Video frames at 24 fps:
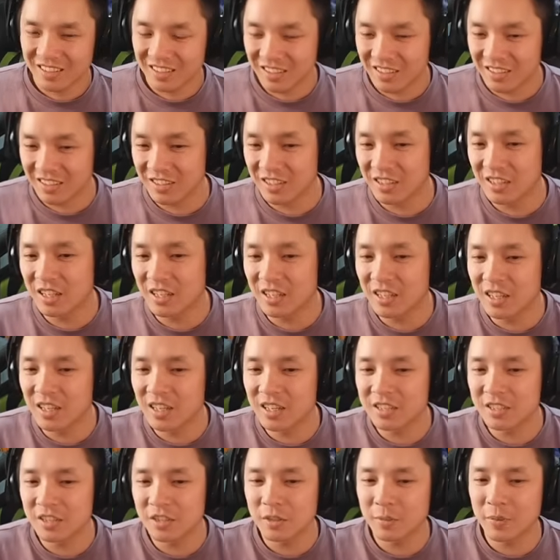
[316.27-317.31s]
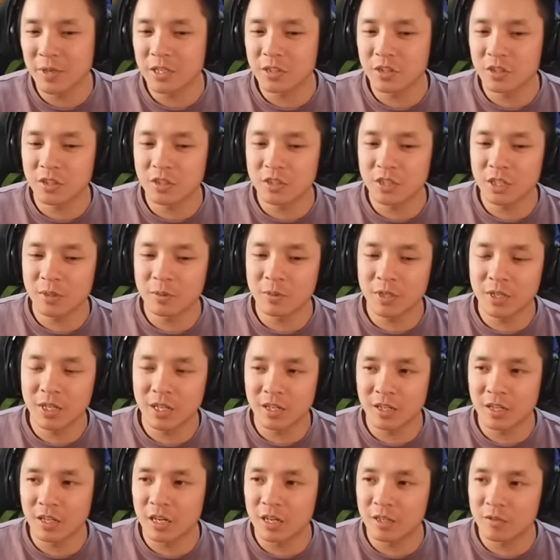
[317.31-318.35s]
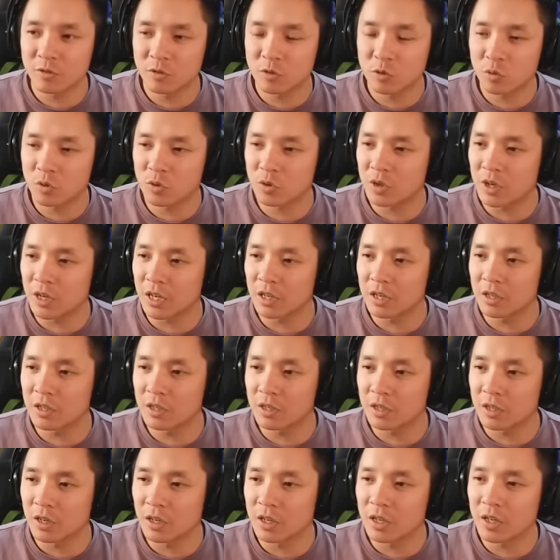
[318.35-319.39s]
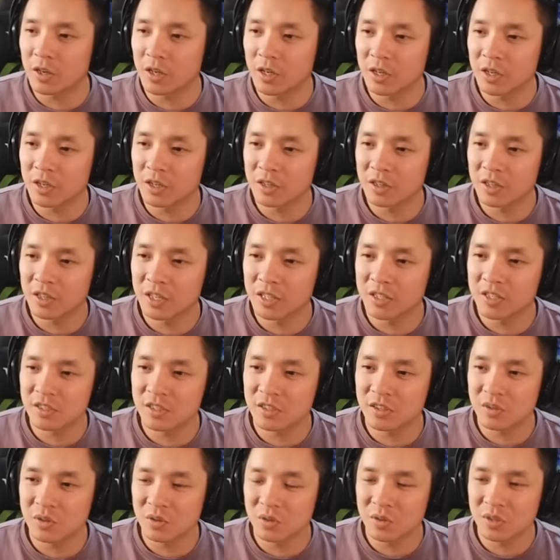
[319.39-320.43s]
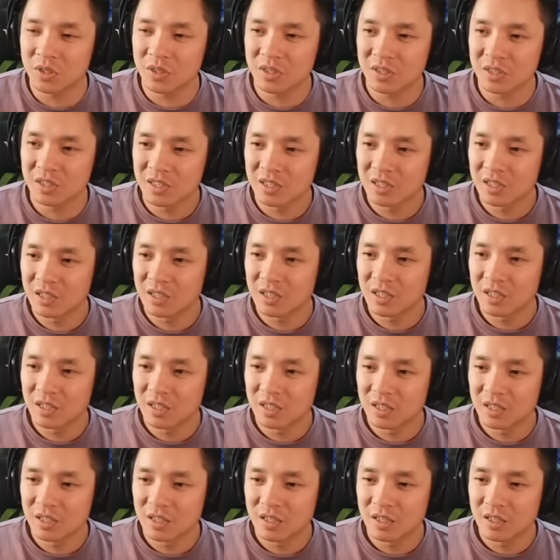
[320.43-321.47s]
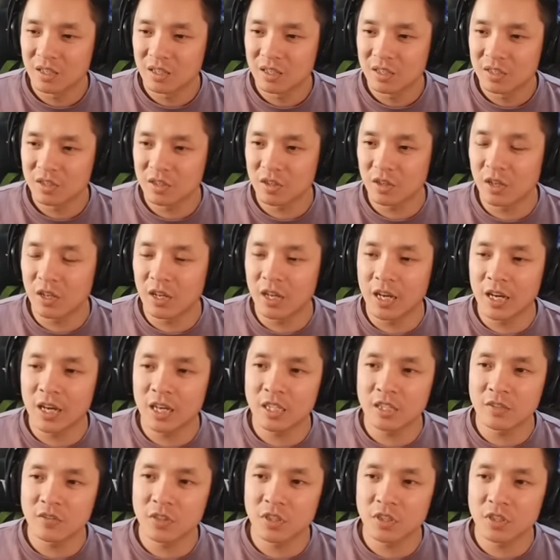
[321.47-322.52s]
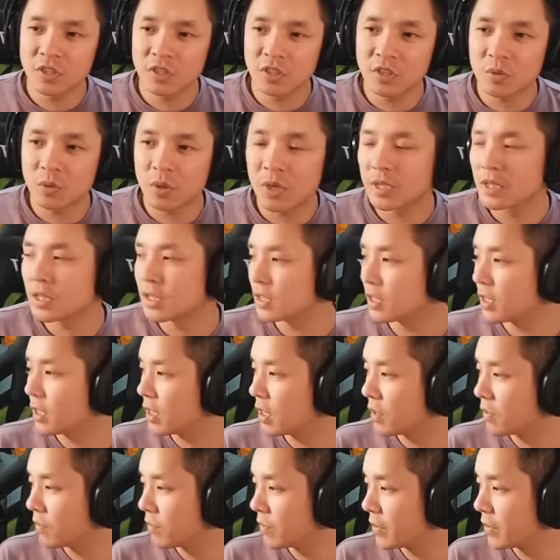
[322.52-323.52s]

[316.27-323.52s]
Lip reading: You think Lance is about to go demon now? I don't. Oh, there you go. There's the scores. So Lance versus Twice His Love.